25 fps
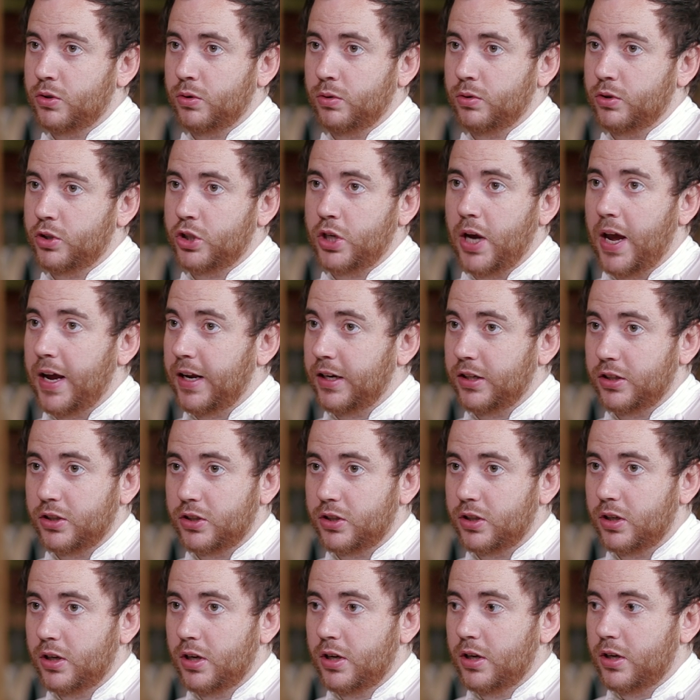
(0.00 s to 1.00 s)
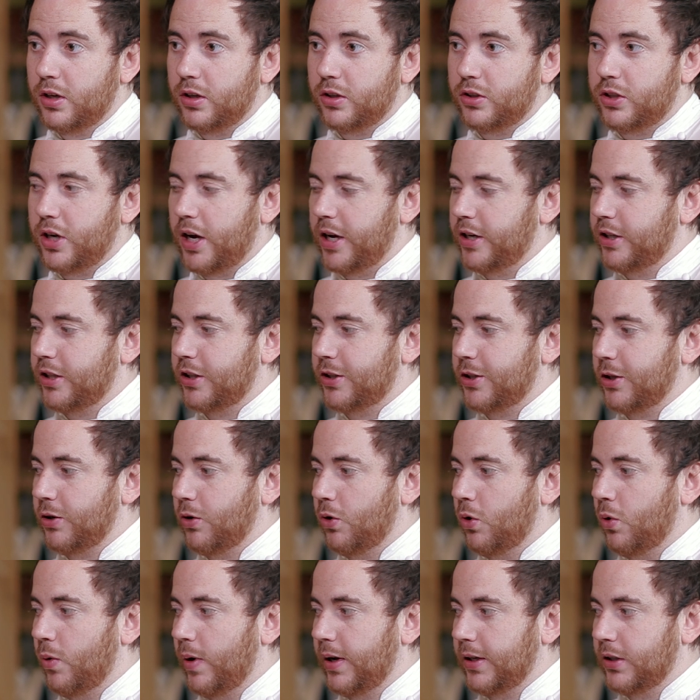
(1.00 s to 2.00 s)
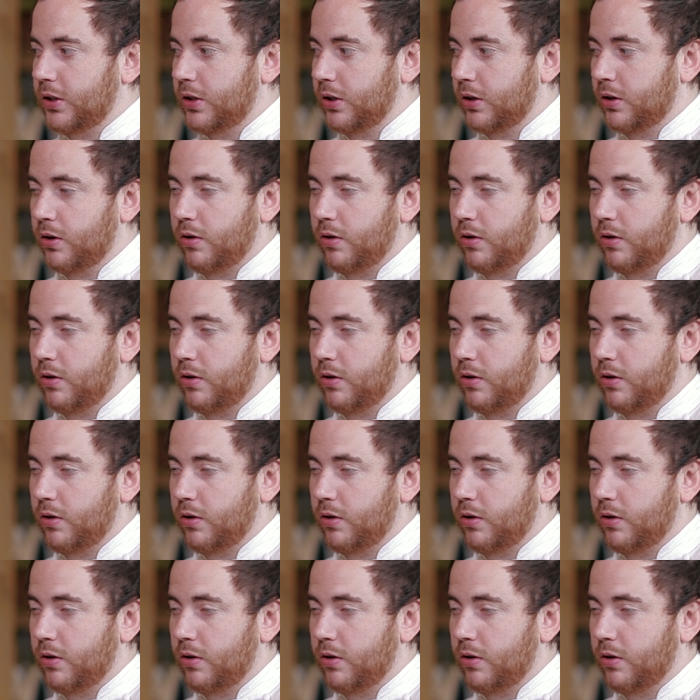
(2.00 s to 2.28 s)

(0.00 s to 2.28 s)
to change. Change isn't always the